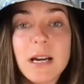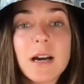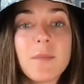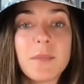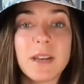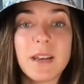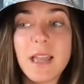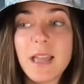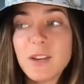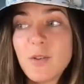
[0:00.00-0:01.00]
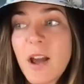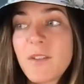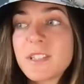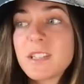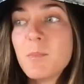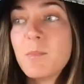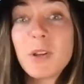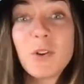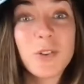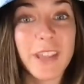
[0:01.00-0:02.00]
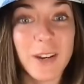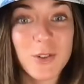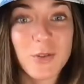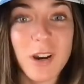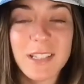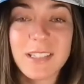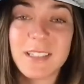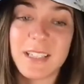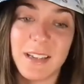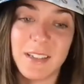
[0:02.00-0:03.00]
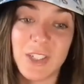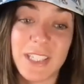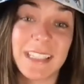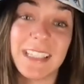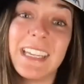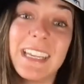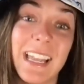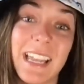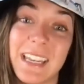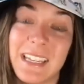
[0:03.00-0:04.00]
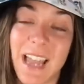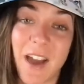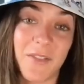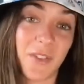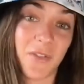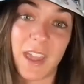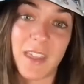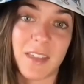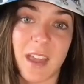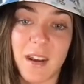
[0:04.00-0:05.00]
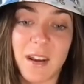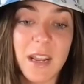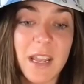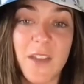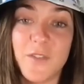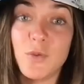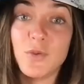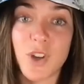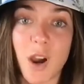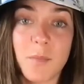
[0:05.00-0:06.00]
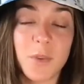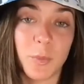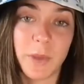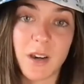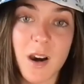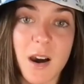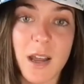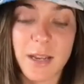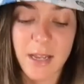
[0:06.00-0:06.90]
And you have to build that trust and just lean in and have the faith that if you jump, you'll be caught.